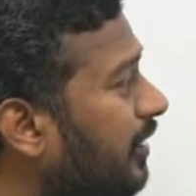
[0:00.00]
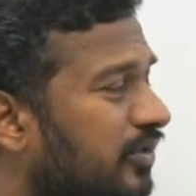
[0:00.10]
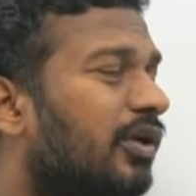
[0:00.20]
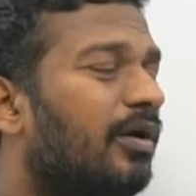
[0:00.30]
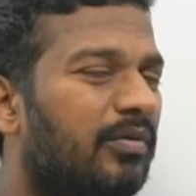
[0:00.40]

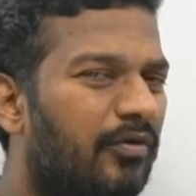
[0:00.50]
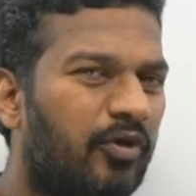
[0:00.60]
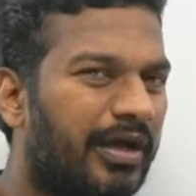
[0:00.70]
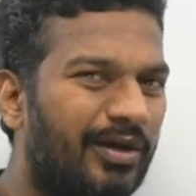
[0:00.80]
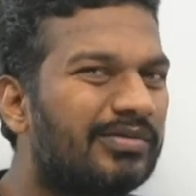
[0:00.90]
So if
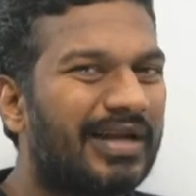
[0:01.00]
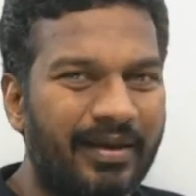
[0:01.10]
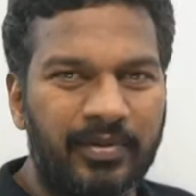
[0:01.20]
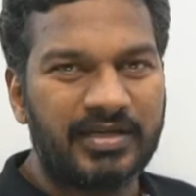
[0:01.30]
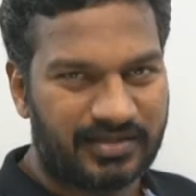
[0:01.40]
you can use
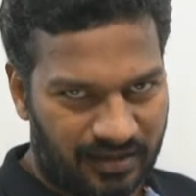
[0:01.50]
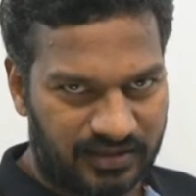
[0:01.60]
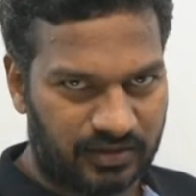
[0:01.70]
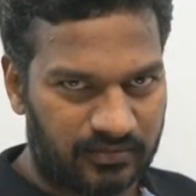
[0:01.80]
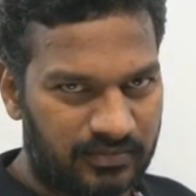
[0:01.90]
libraries
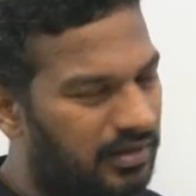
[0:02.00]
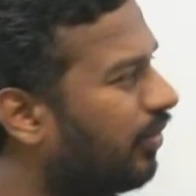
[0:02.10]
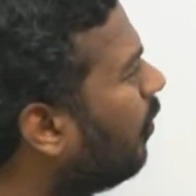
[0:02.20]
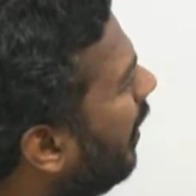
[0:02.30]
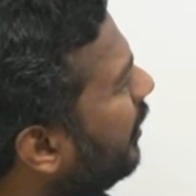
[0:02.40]
also. Now why